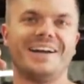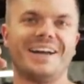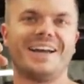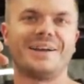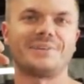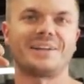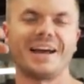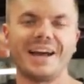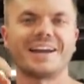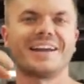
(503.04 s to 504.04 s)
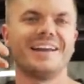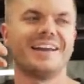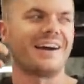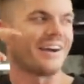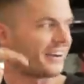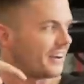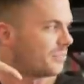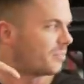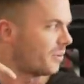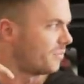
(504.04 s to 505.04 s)
and be like, hey, I got a
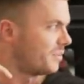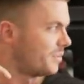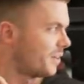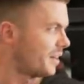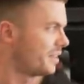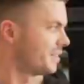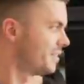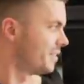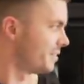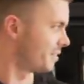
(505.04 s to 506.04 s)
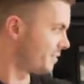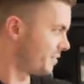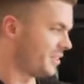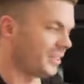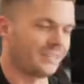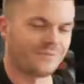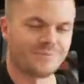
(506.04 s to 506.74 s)
problem with my shitty